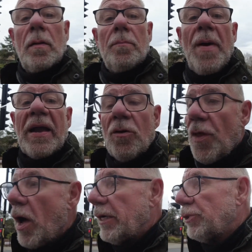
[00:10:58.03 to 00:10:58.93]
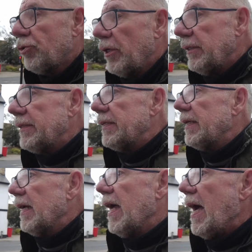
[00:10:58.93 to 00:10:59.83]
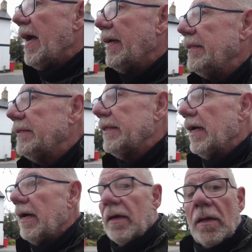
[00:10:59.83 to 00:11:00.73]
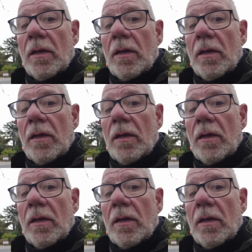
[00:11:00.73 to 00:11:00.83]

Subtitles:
Back on the high street, and of